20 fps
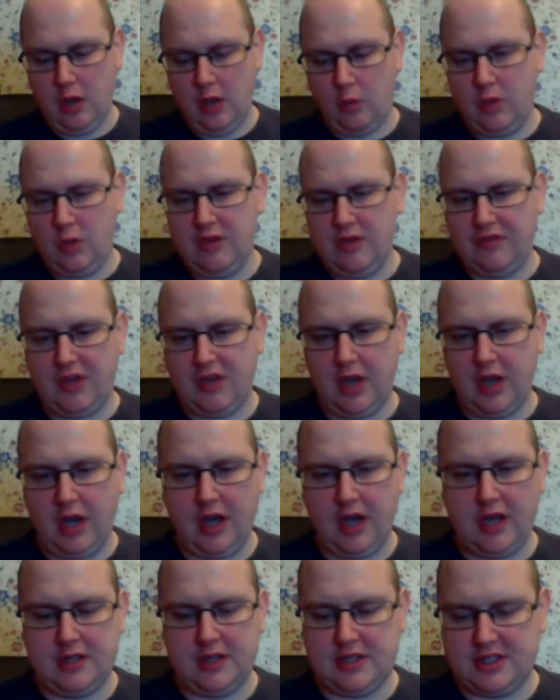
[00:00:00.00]
We've
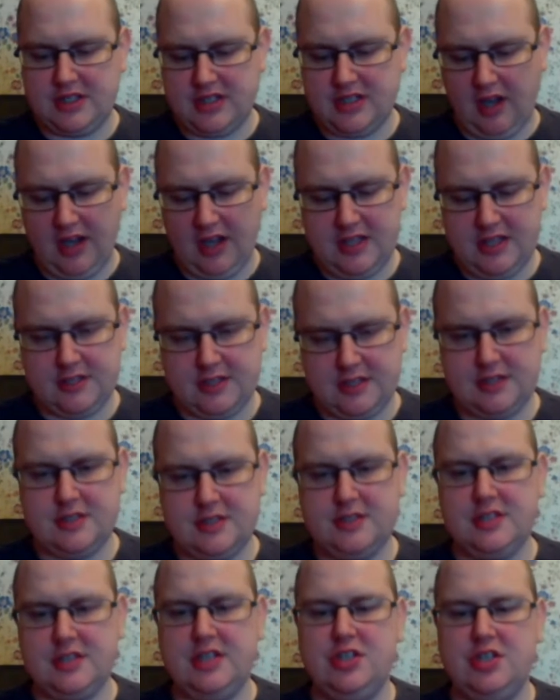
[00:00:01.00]
got the
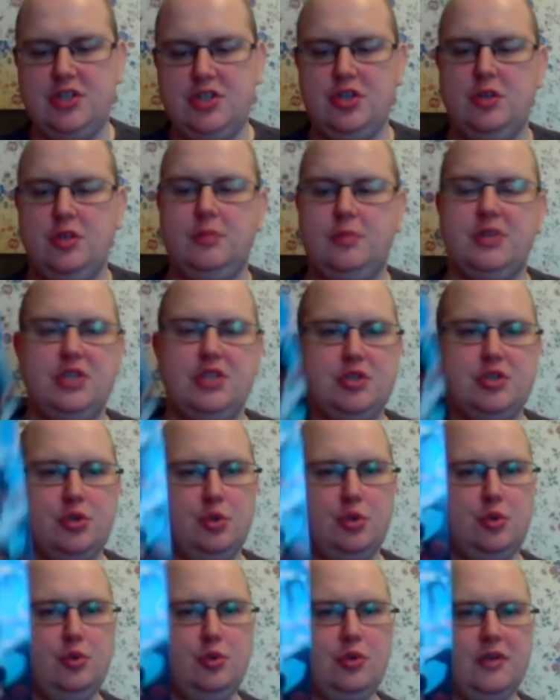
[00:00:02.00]
Titans issue number
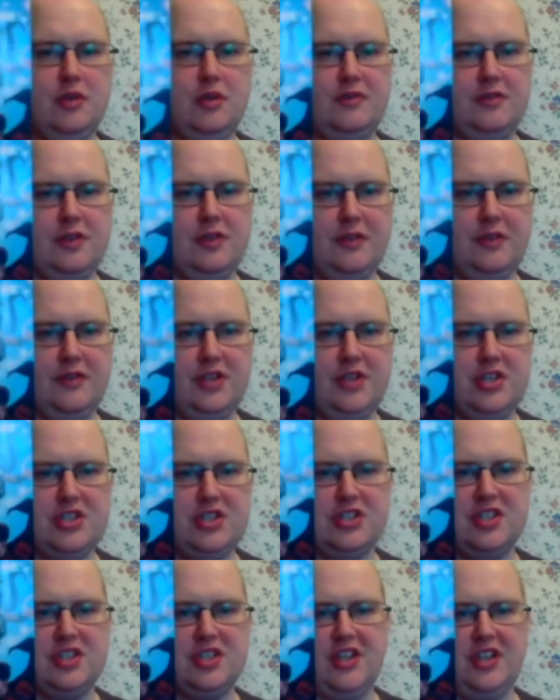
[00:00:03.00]
two, Con
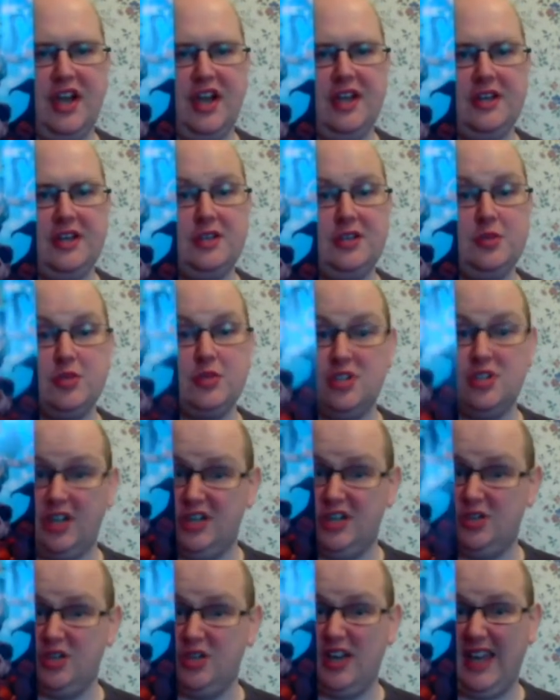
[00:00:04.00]
Convergence to Titans, which I
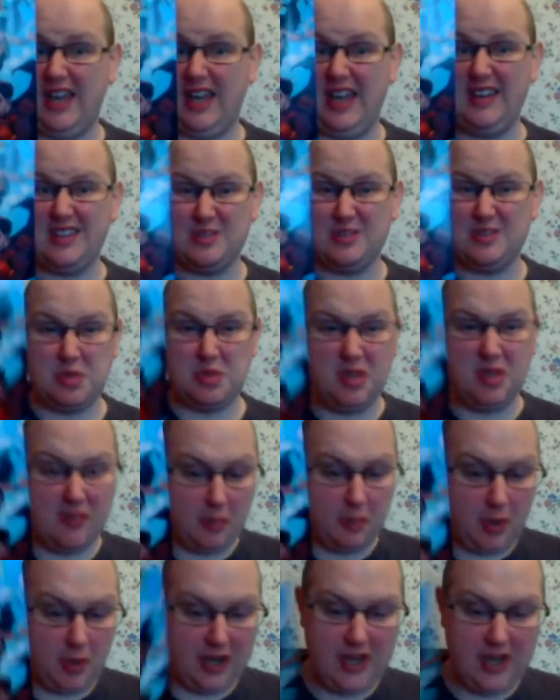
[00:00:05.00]
enjoyed. Again, this was another
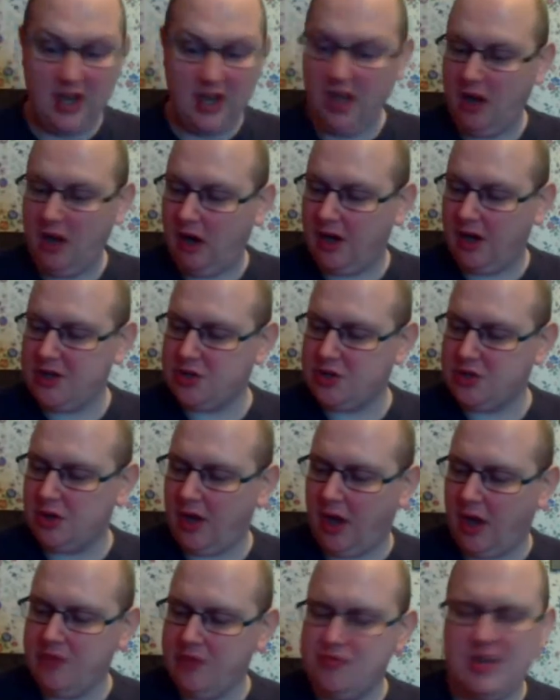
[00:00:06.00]
one I enjoyed.
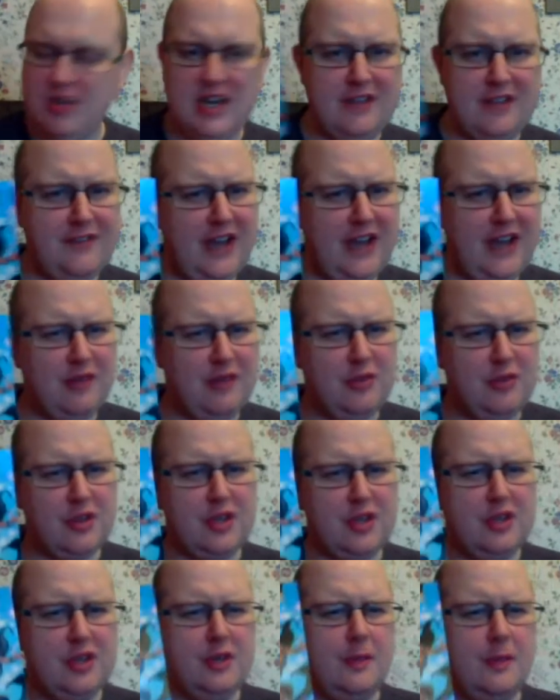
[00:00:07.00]
I really found
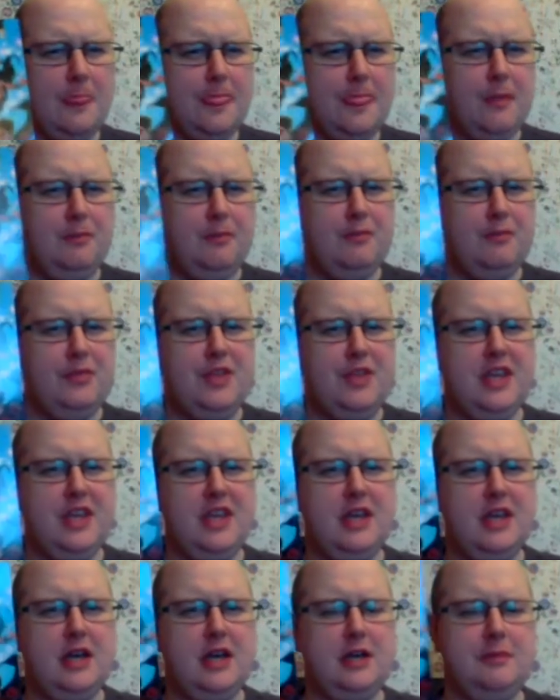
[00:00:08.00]
the
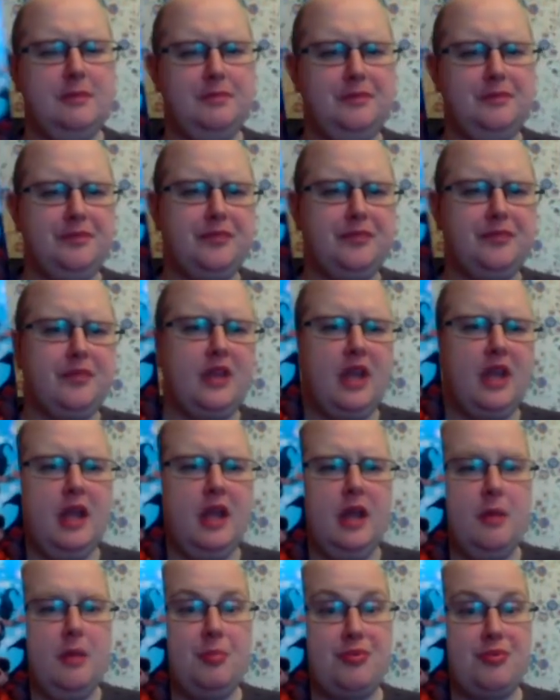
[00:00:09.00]
the um,
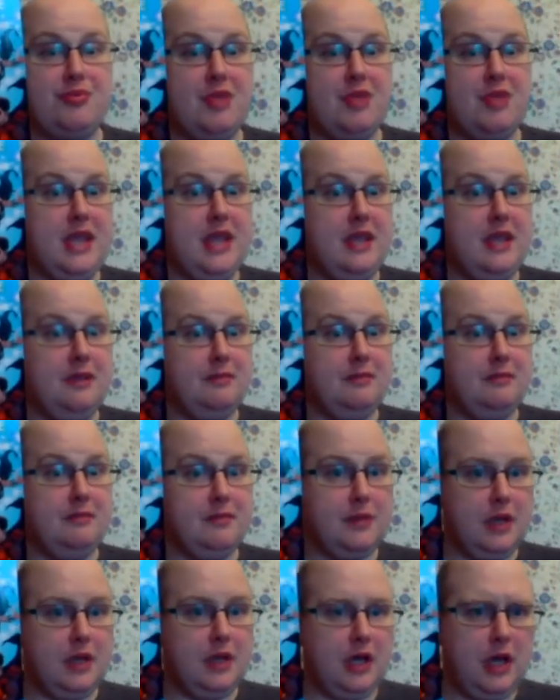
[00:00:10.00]
pre
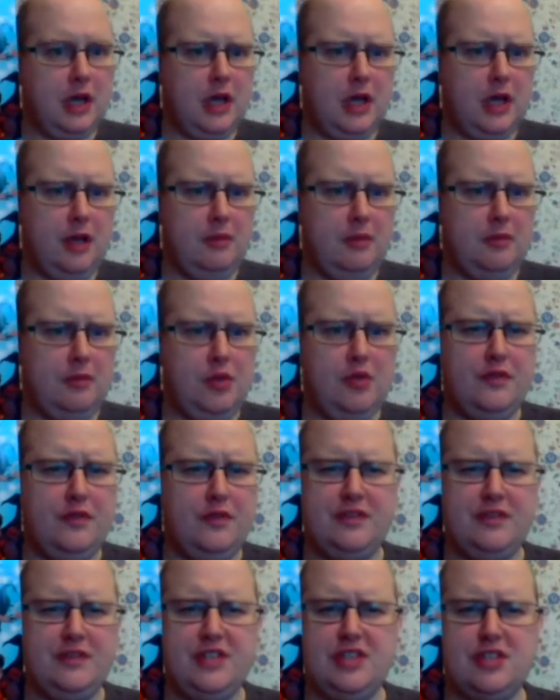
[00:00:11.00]
uh, New
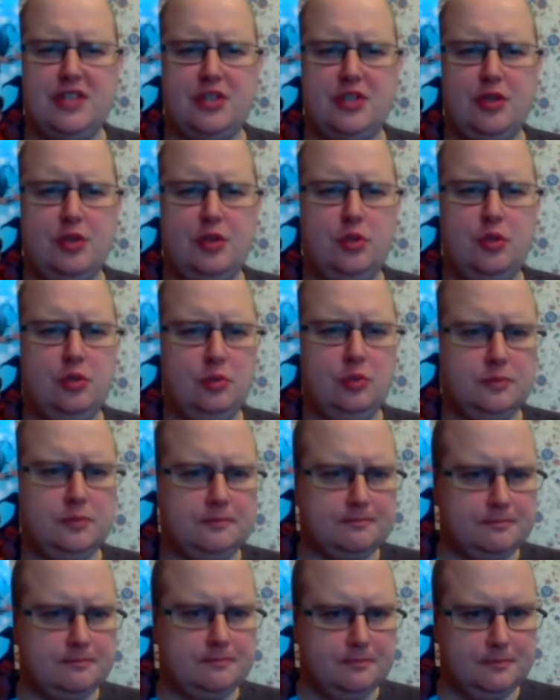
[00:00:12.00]
Fifty Two
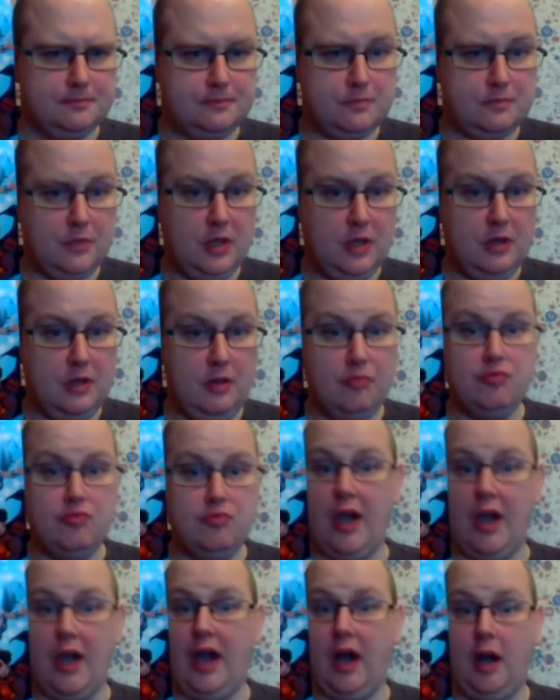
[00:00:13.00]

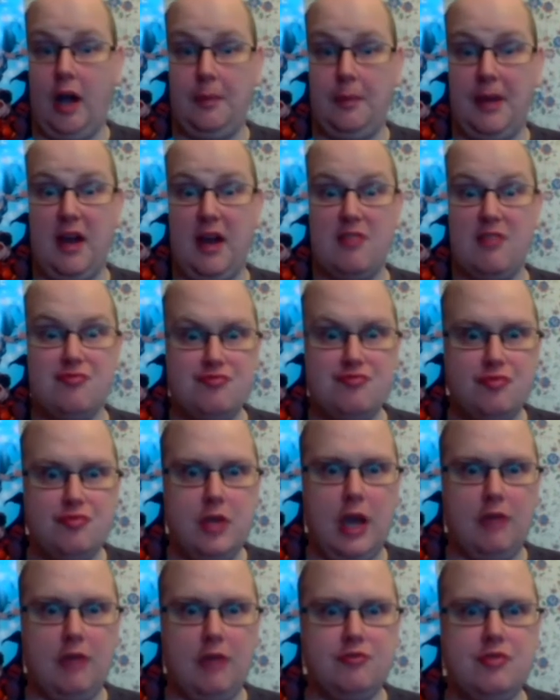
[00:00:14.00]
Roy Harper
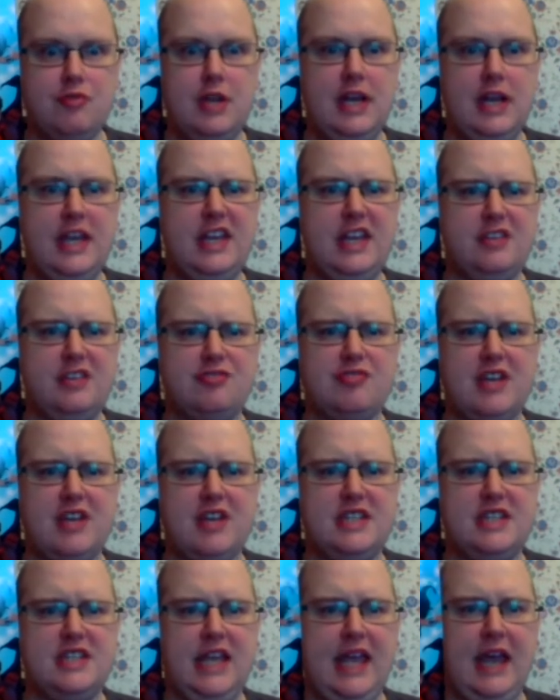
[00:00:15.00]
a really
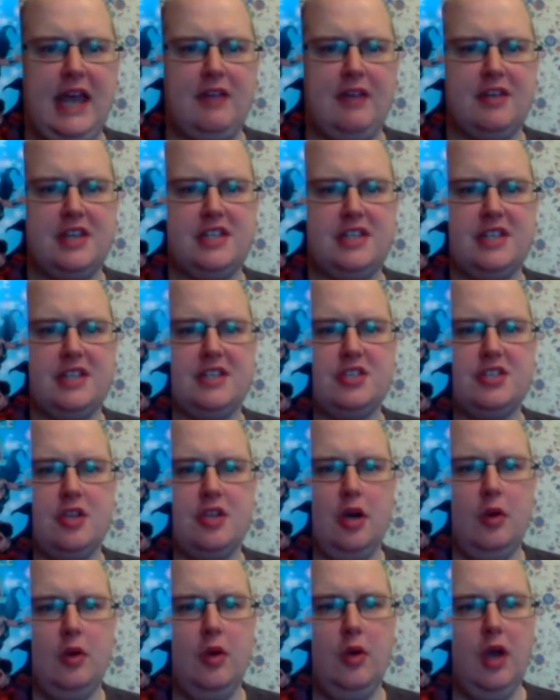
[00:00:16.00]
interesting character.
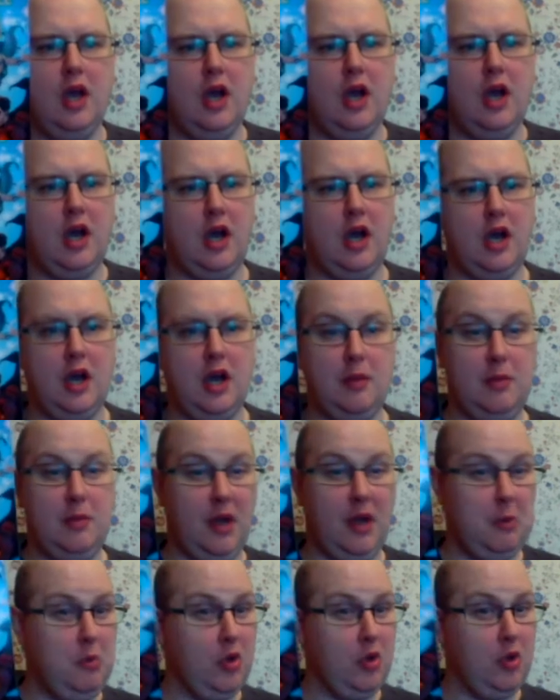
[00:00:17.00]
So um,
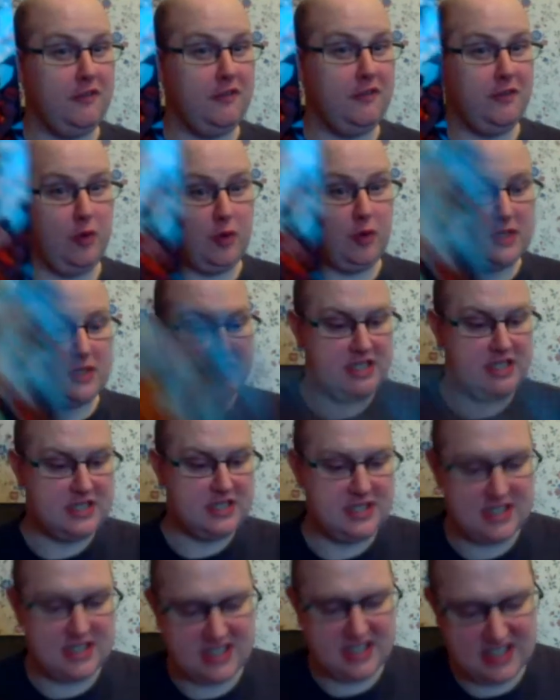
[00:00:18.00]
I'm looking forward to,
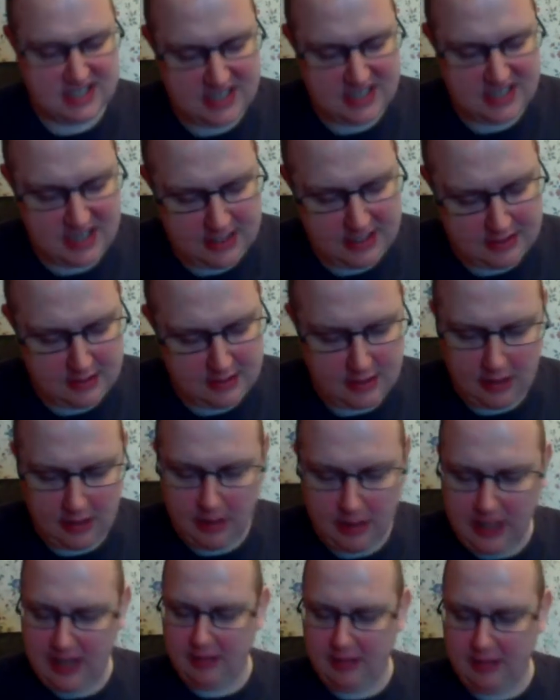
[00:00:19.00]
to, to seeing
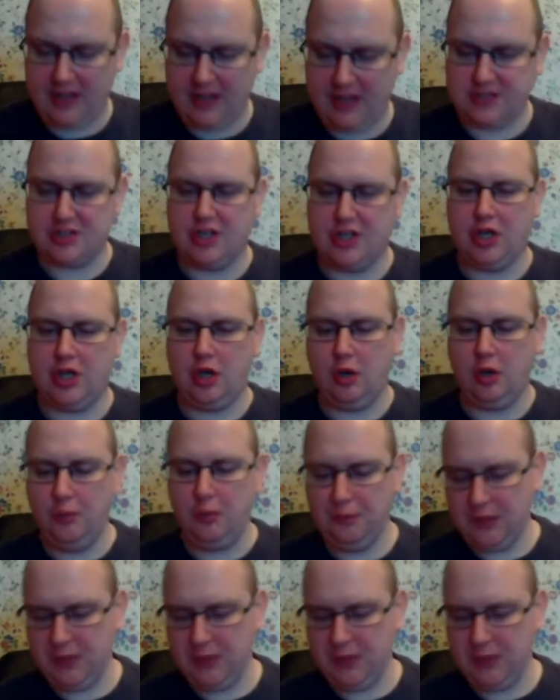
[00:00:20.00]
how that's going to go.